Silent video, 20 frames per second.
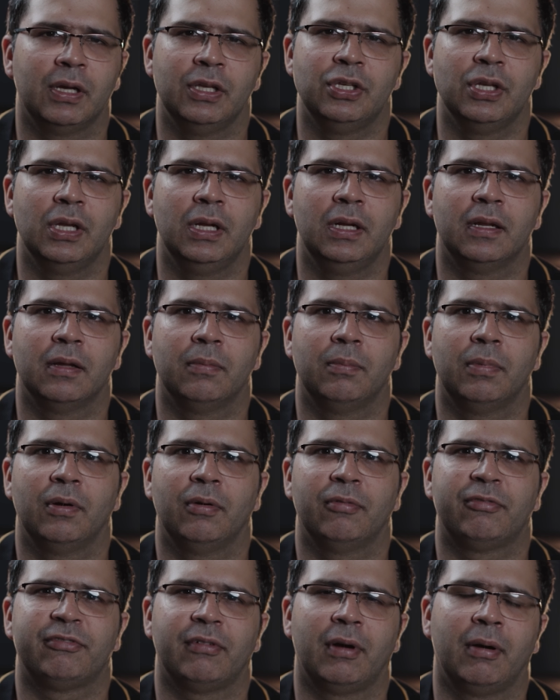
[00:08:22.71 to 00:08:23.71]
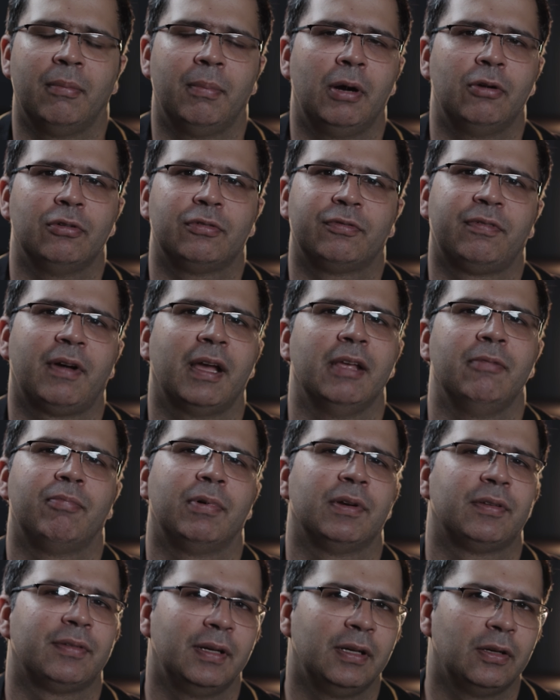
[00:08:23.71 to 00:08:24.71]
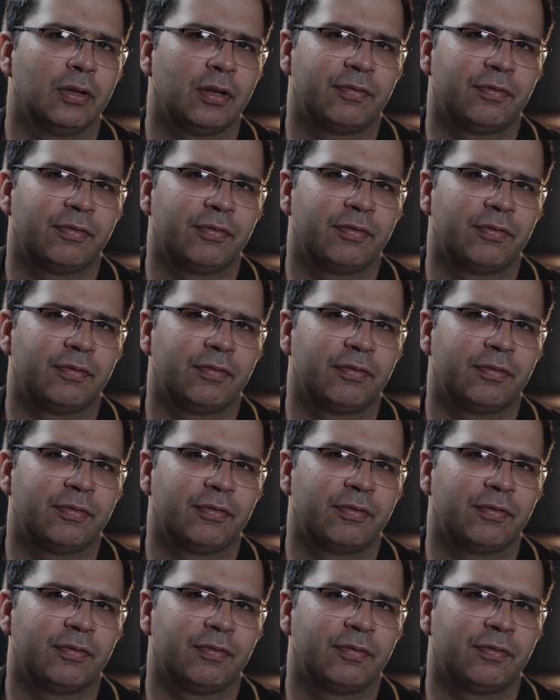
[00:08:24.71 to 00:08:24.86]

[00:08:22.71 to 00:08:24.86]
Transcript: a yield above about 5%